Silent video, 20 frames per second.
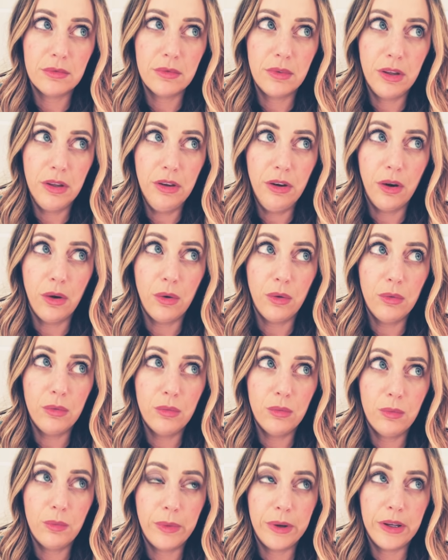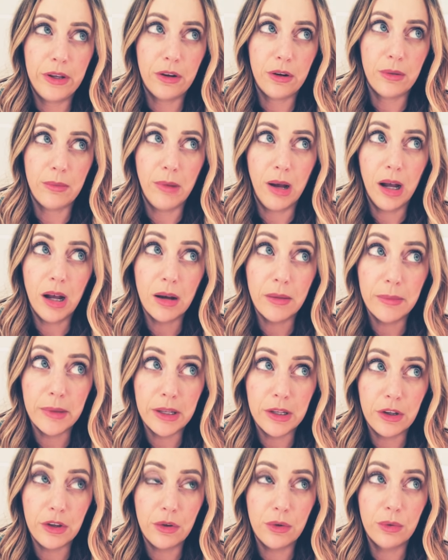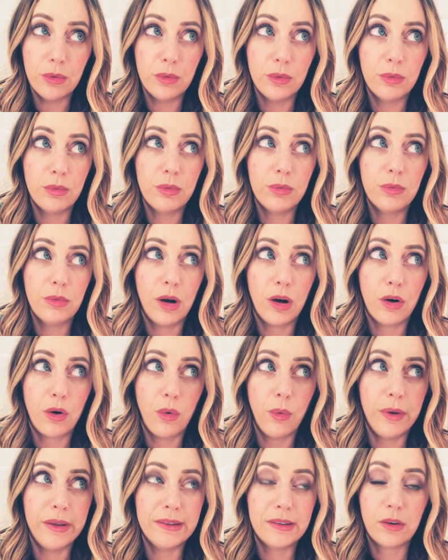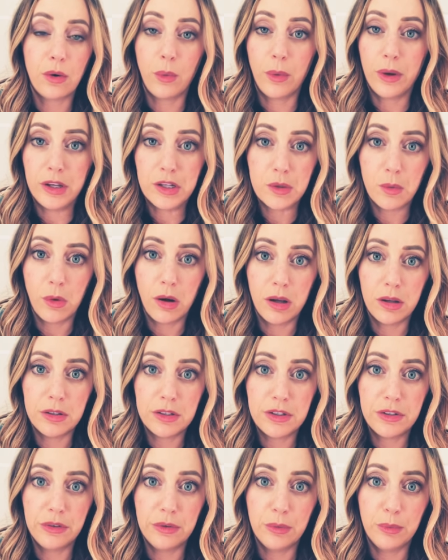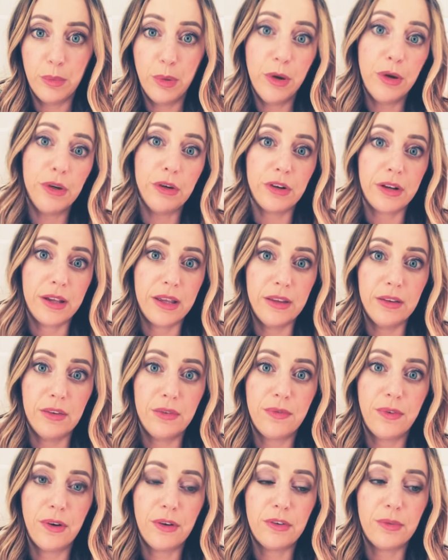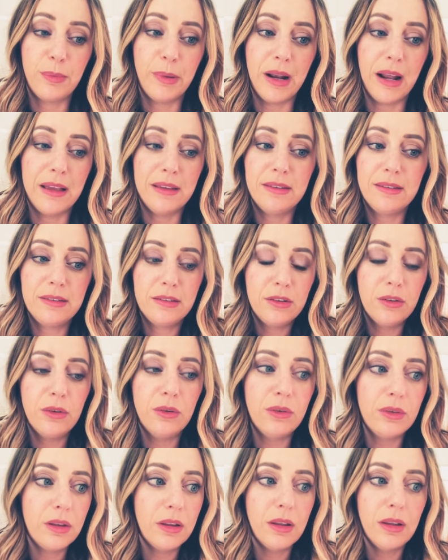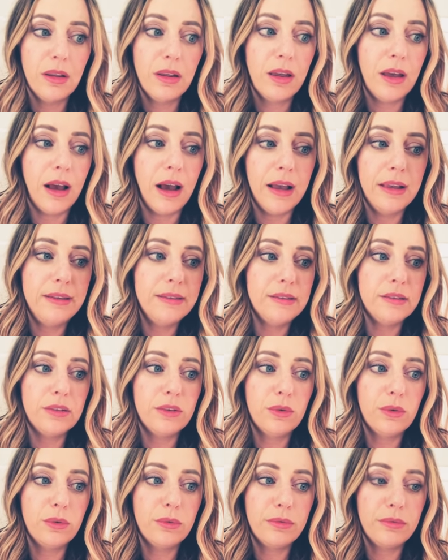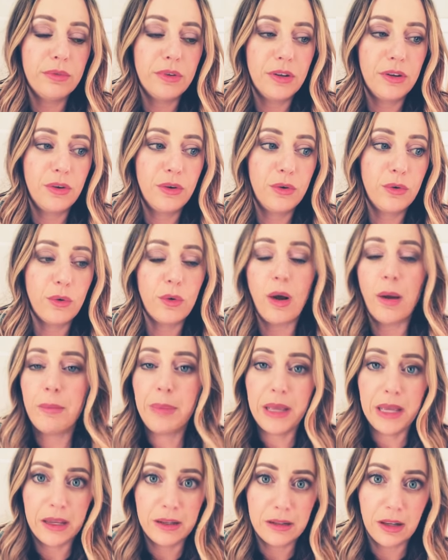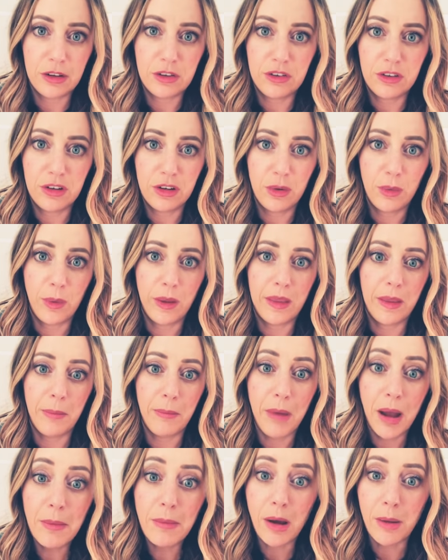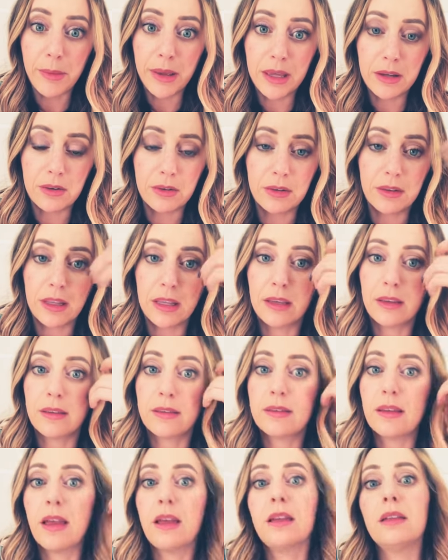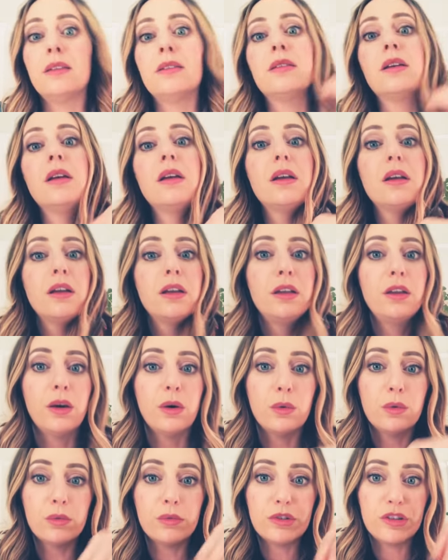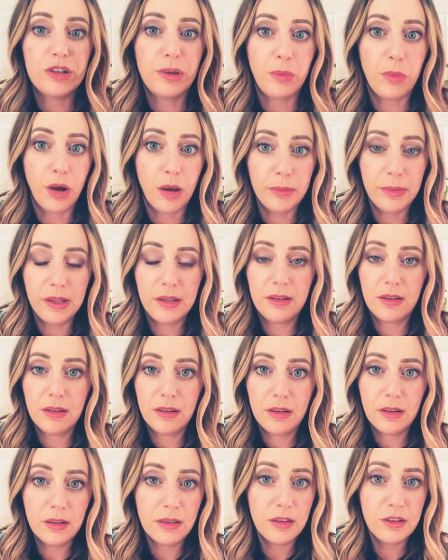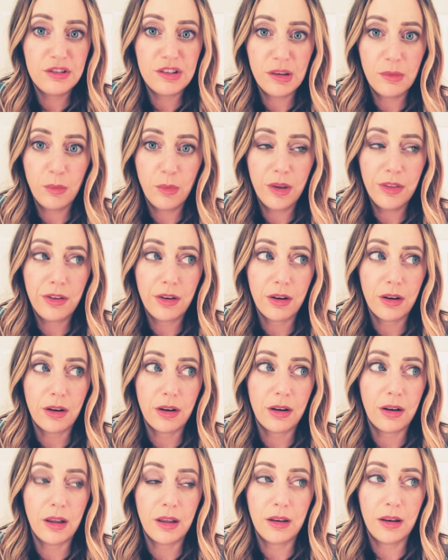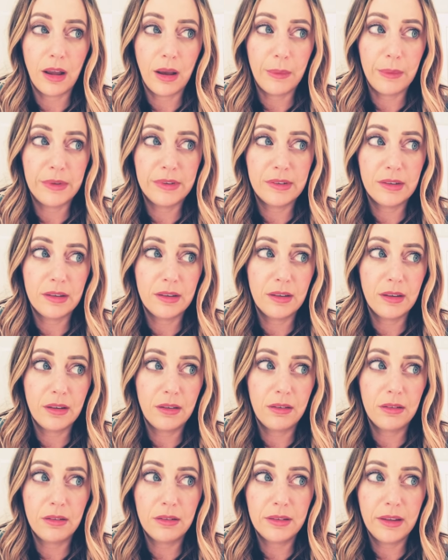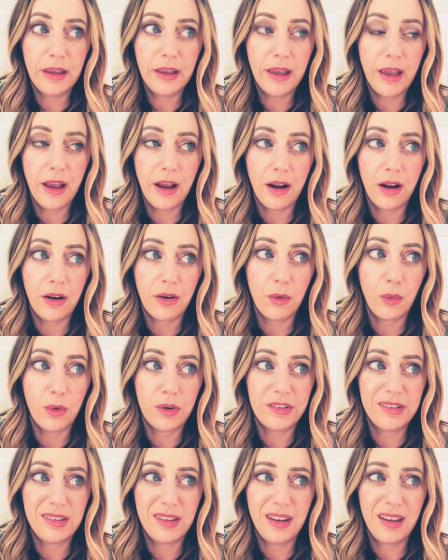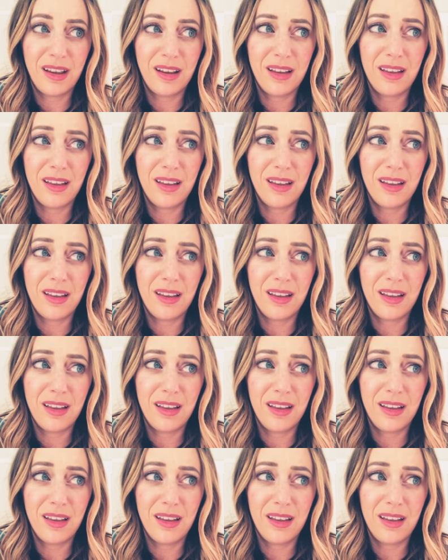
you know, when you're a mom and you are always going to want to put your kids first. But I still, I still grew up paying attention to the way that my mom handled things and you know she brought me to the gym with her and i was in the little daycare or sitting